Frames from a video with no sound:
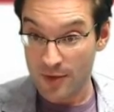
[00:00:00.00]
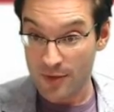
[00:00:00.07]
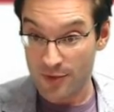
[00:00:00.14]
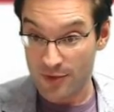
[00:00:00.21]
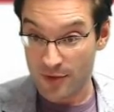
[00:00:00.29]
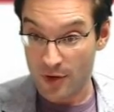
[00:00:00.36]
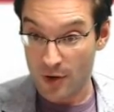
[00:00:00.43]

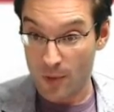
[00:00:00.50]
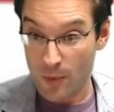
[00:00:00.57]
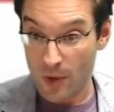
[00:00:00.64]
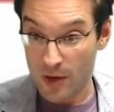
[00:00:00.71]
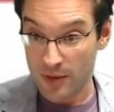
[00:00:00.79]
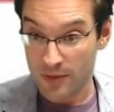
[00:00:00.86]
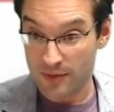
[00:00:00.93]
0,
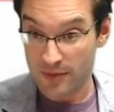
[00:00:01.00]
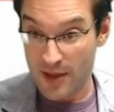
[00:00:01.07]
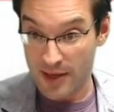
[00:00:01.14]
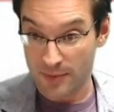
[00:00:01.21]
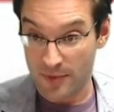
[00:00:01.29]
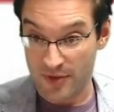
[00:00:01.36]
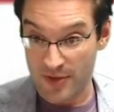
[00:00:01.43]
1
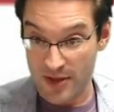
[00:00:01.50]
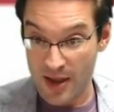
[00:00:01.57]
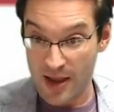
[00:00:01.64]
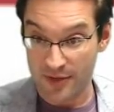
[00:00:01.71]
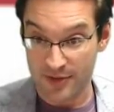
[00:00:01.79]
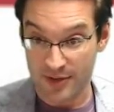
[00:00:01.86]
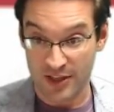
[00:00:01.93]
dotted with
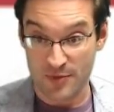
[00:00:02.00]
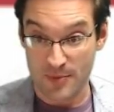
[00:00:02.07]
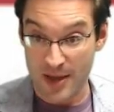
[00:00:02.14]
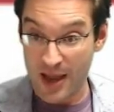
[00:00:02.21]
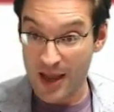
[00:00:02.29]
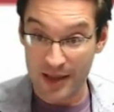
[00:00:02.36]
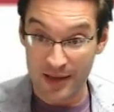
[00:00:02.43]
di is going to give me
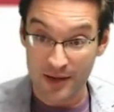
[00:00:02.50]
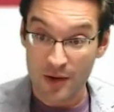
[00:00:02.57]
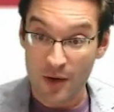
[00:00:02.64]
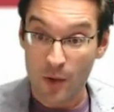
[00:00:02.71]
i.